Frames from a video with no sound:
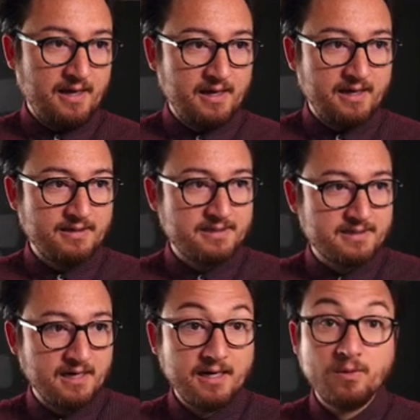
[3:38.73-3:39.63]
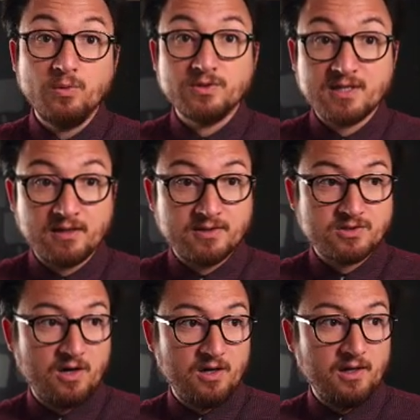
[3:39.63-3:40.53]
and uh, it will tell
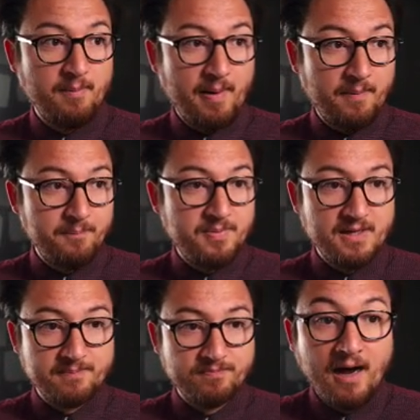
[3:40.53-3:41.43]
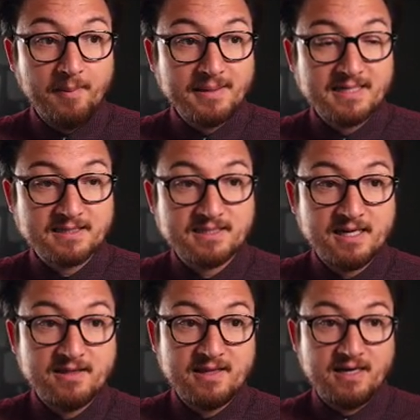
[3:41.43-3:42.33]
us all about B. Um, it does
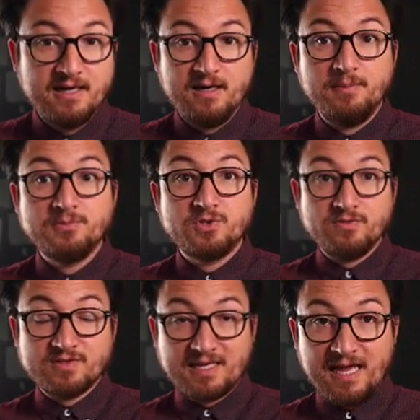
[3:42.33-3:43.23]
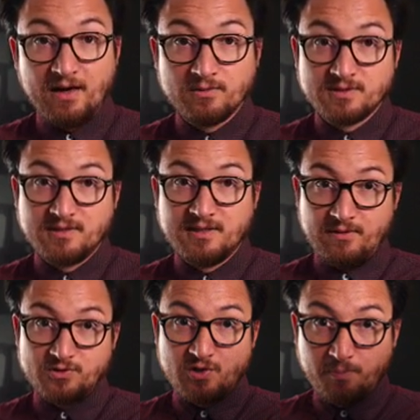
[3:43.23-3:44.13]
say that it observes a count. The
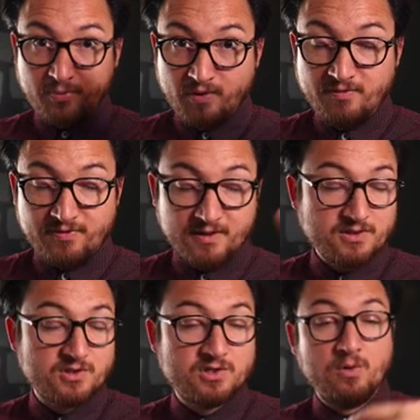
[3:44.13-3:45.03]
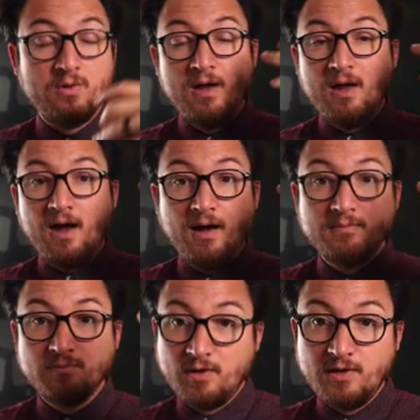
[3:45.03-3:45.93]
counts are prefixed, so
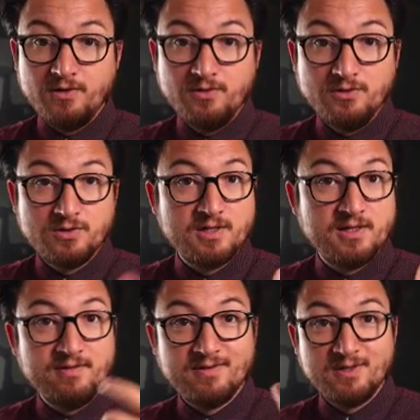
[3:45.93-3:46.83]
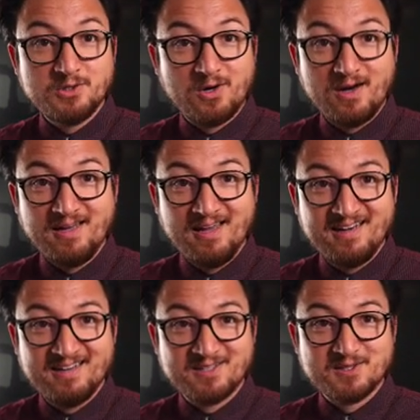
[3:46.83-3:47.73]
um, why don't you give it a try
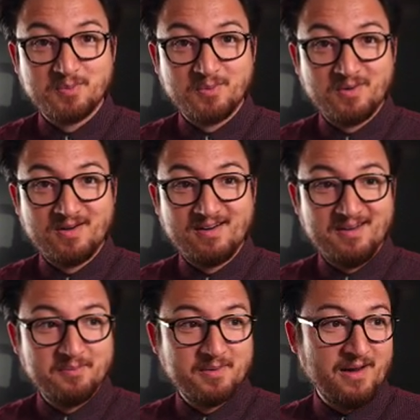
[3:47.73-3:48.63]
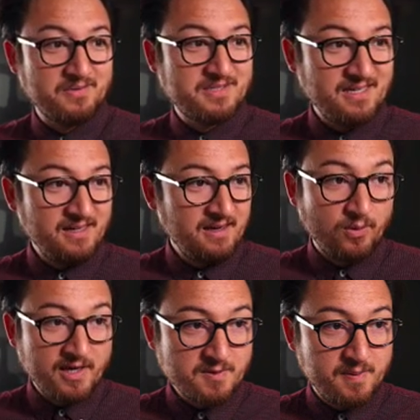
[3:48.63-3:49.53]
and explore um, counting,
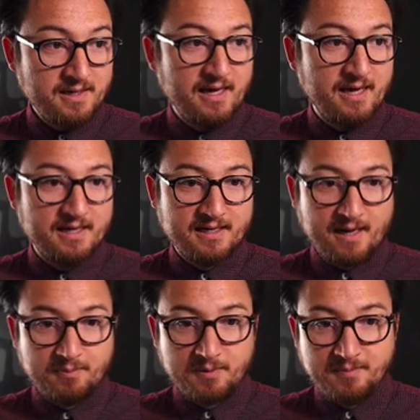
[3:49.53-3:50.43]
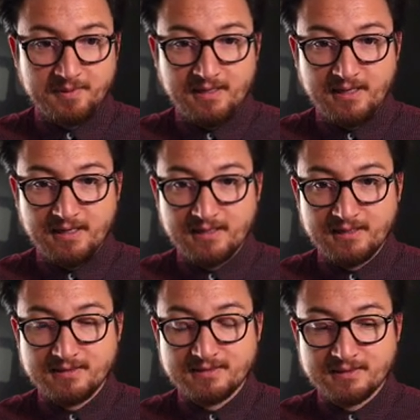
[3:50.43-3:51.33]
lowercase b and capital B,
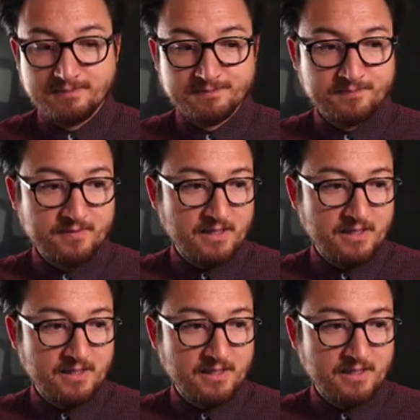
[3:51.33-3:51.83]
and um,